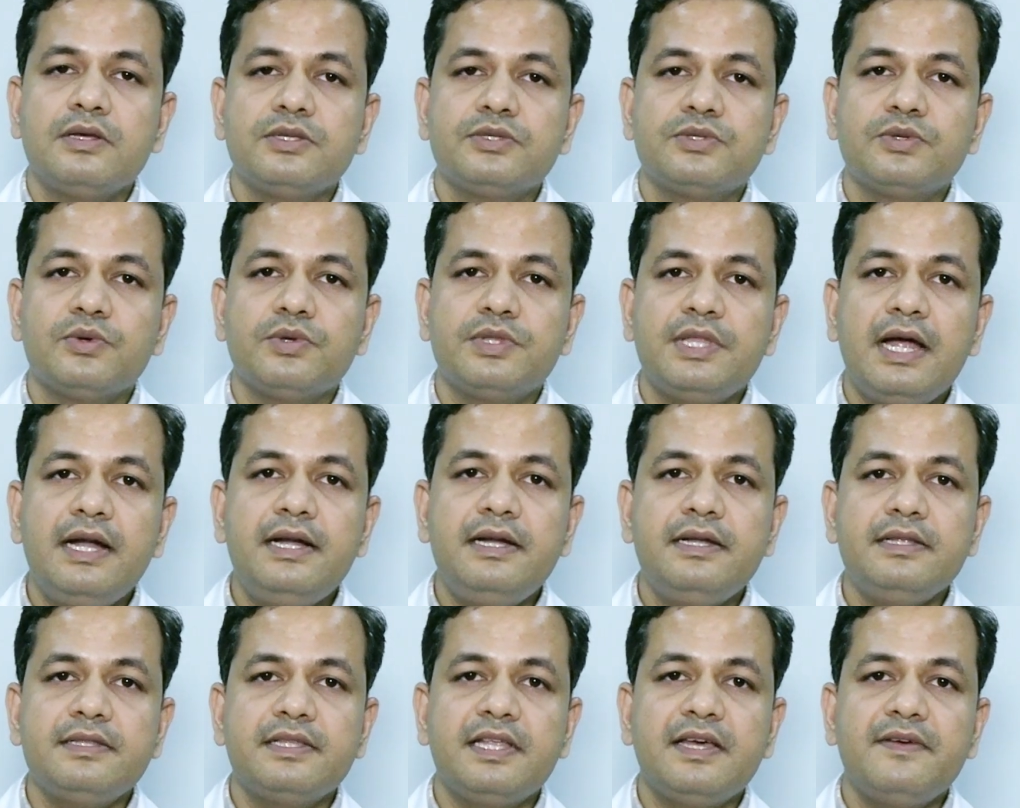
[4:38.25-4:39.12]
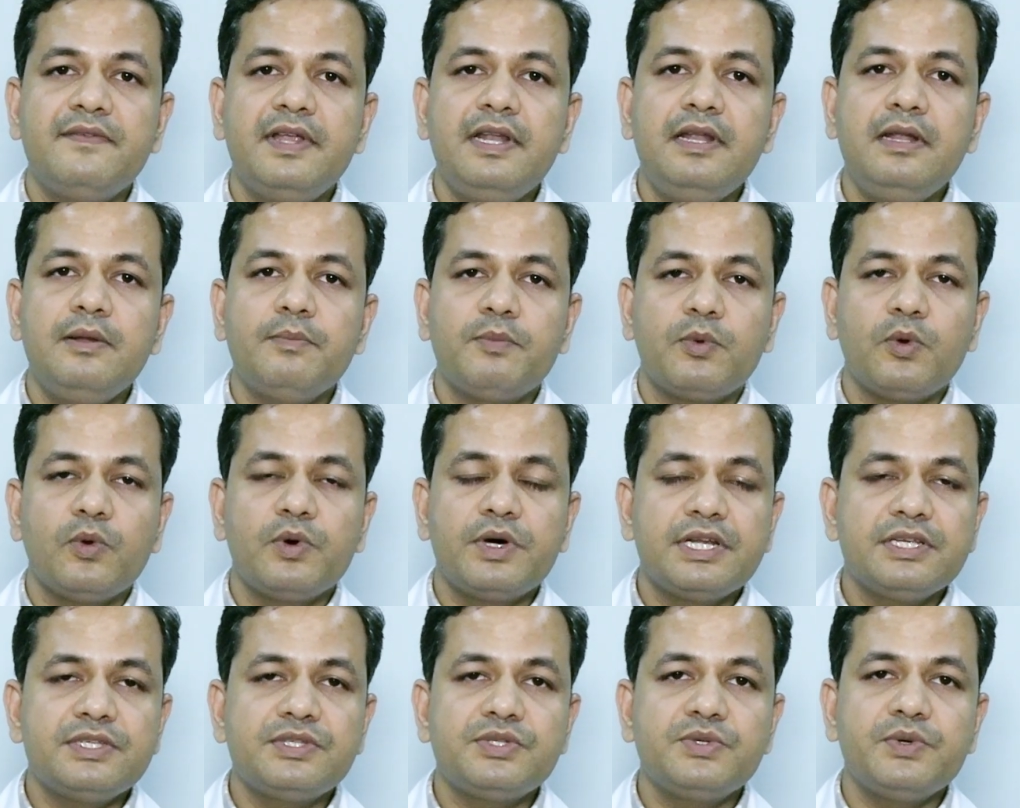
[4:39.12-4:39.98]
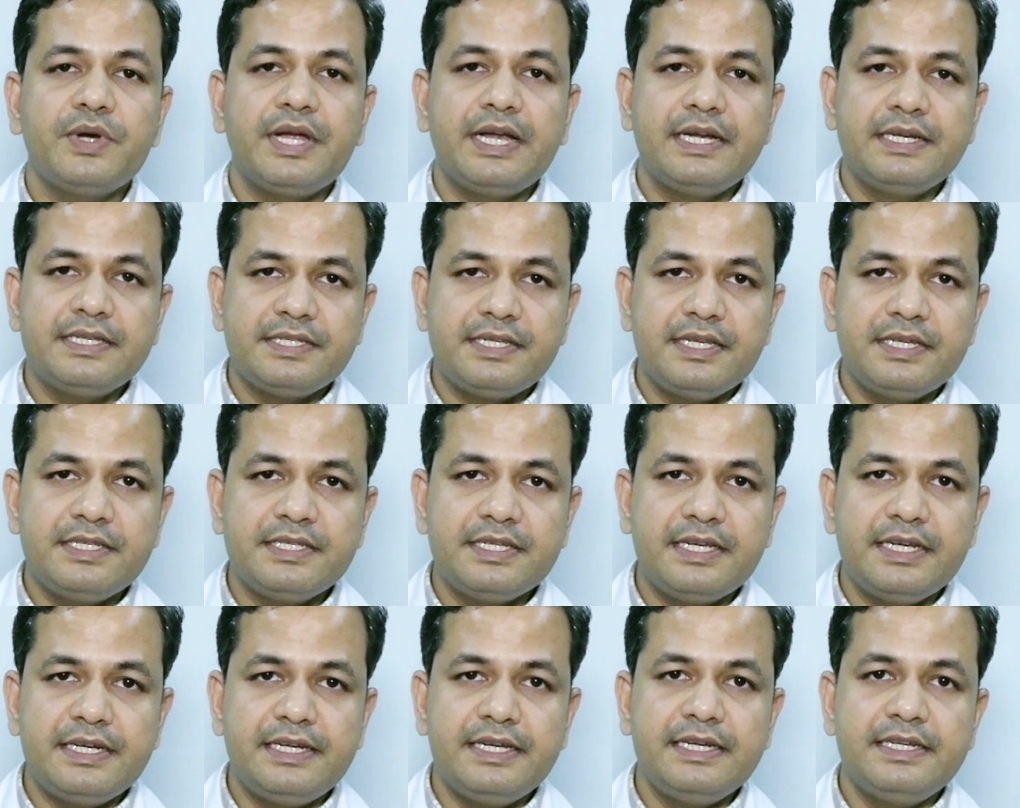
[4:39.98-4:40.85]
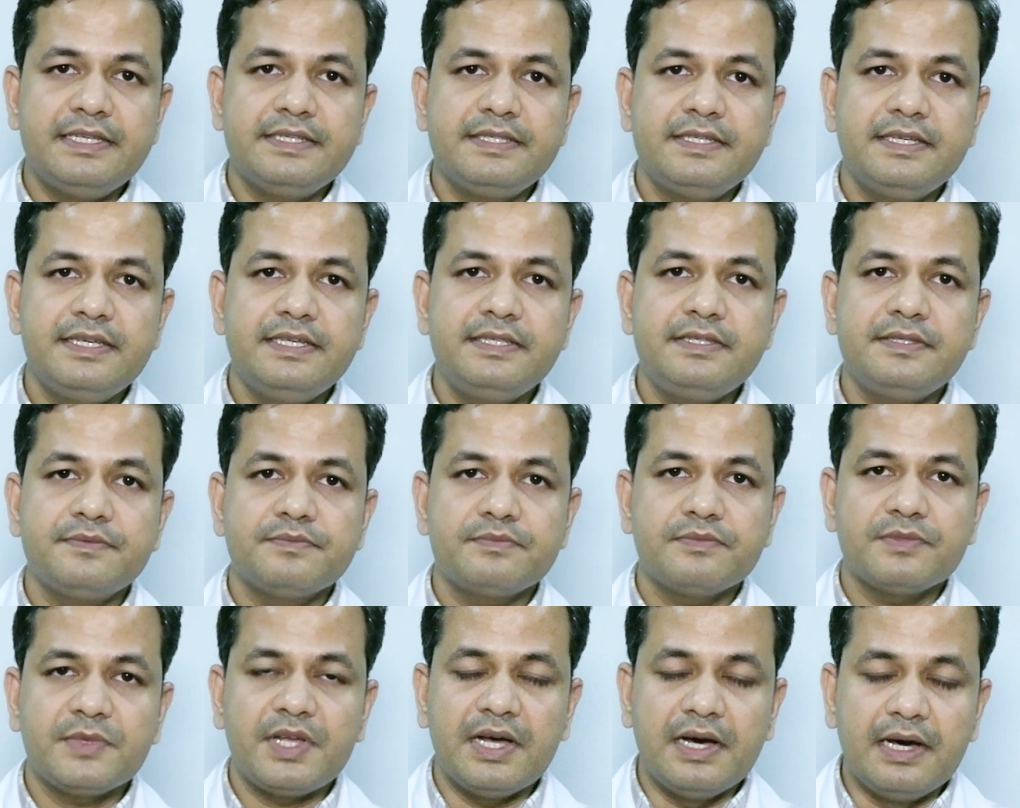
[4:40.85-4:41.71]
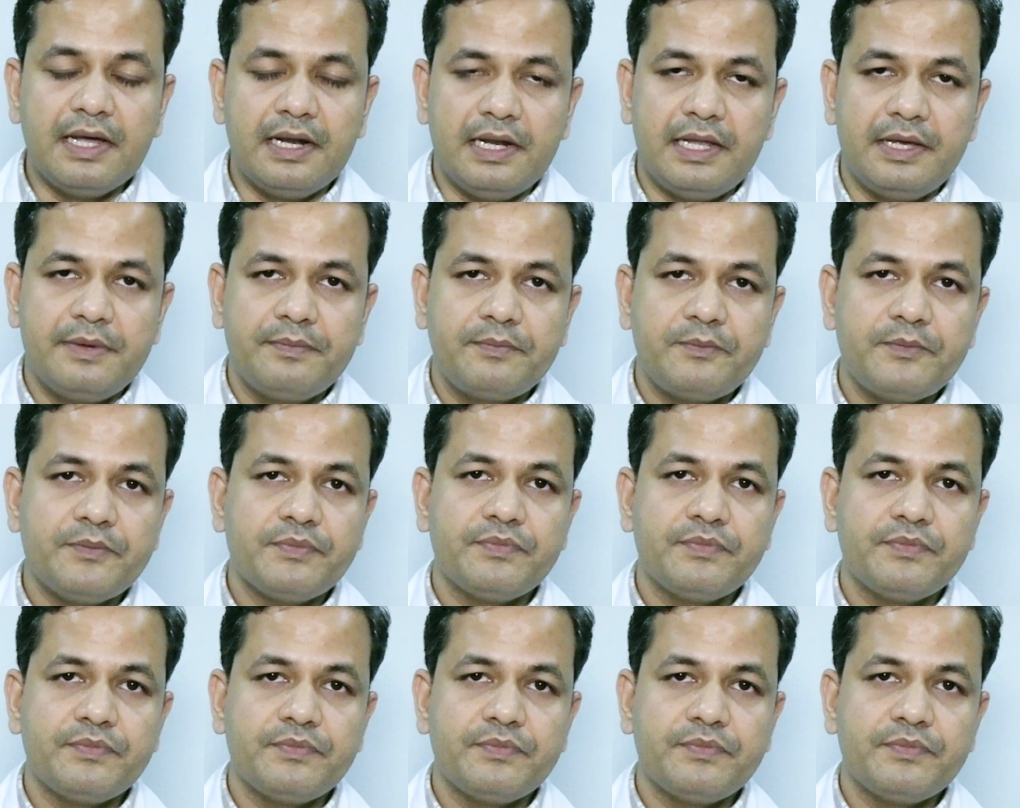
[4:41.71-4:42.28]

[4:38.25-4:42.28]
so that they will progress to end stage kidney disease early.